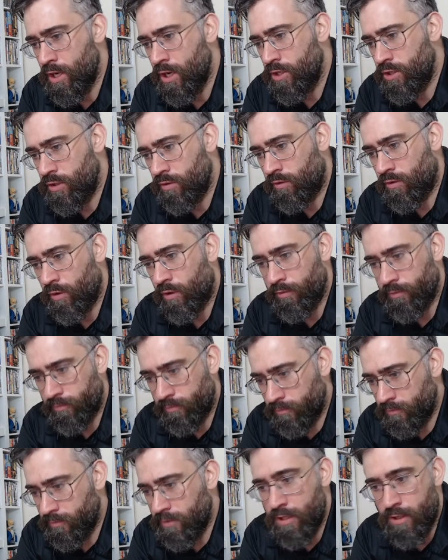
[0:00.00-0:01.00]
you've got,
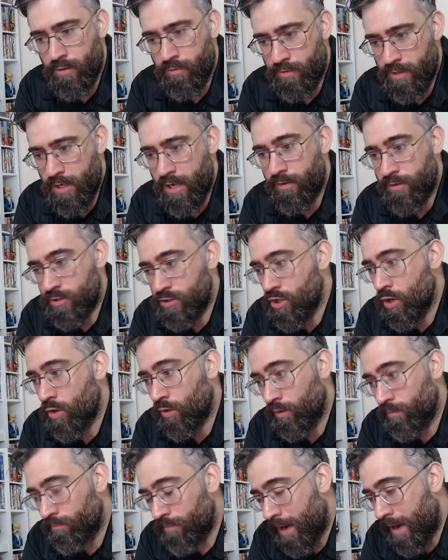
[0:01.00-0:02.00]
the
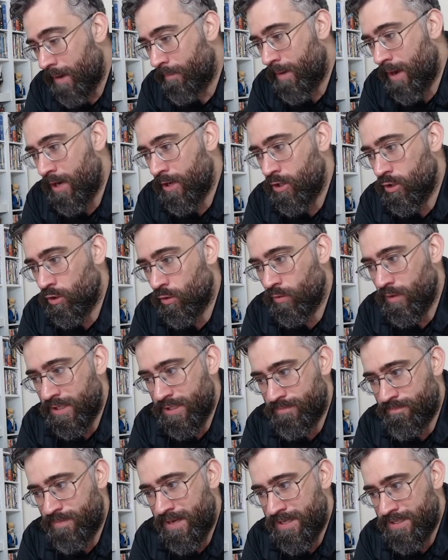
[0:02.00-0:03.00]
Shogun Batman, you've got all these
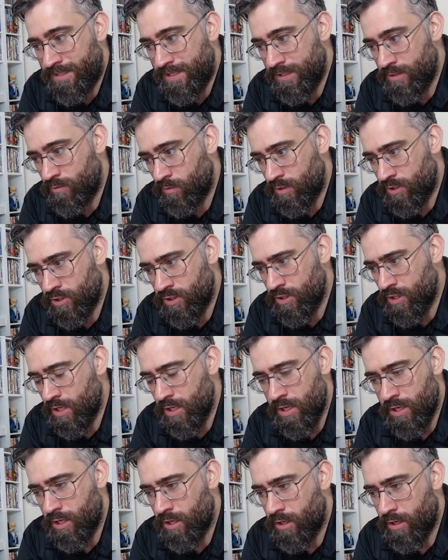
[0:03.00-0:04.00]
pieces which,
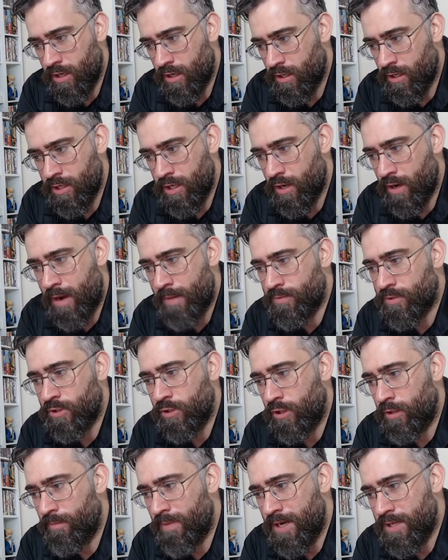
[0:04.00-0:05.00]

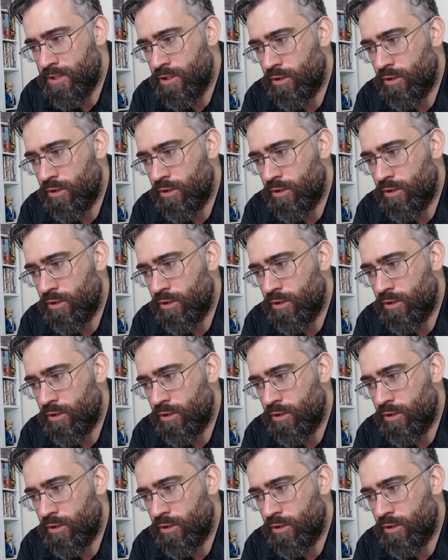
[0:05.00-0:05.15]
absolutely amazing.